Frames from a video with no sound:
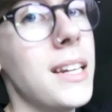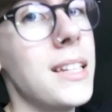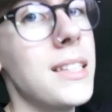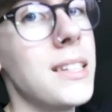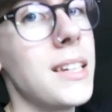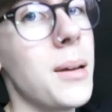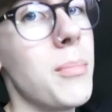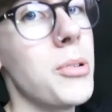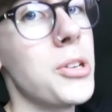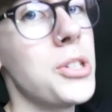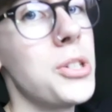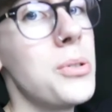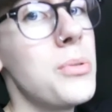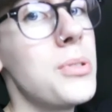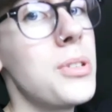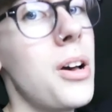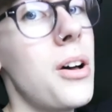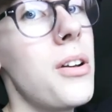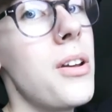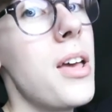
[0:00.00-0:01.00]
need to get my
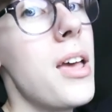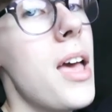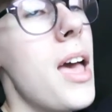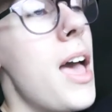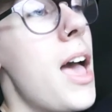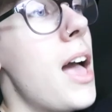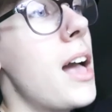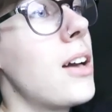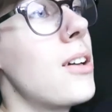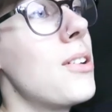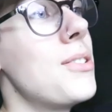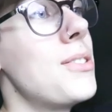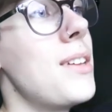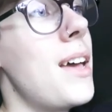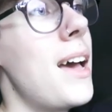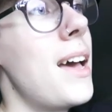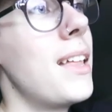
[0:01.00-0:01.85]
shoes on because